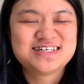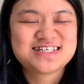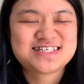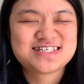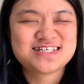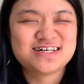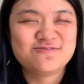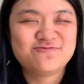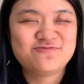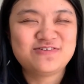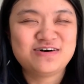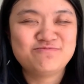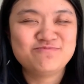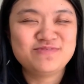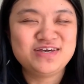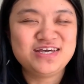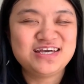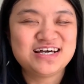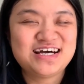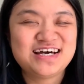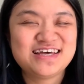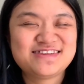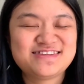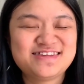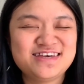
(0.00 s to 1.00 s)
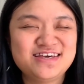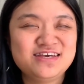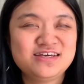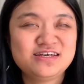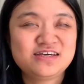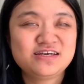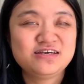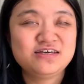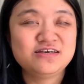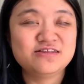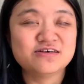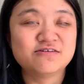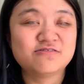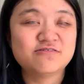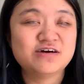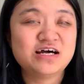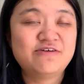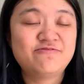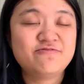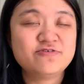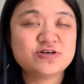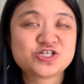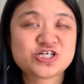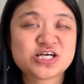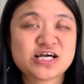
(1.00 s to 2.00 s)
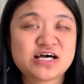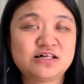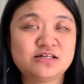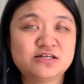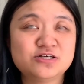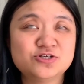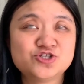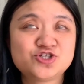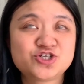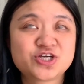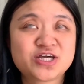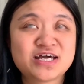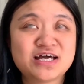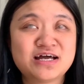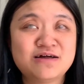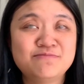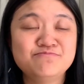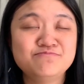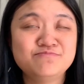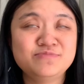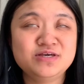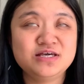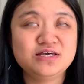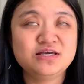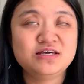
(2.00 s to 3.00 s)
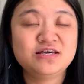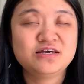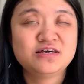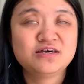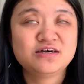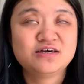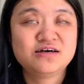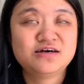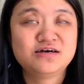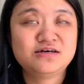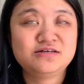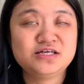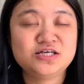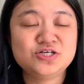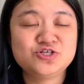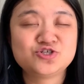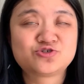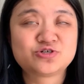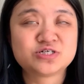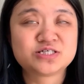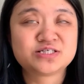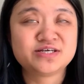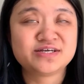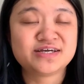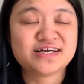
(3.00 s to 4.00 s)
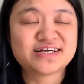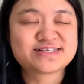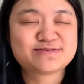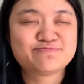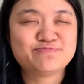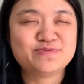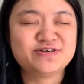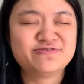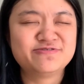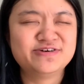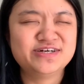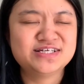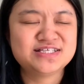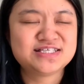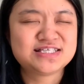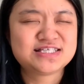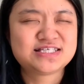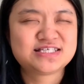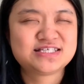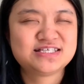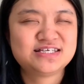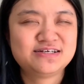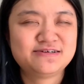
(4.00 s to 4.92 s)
So for me, I think, every challenge can be an interesting experience.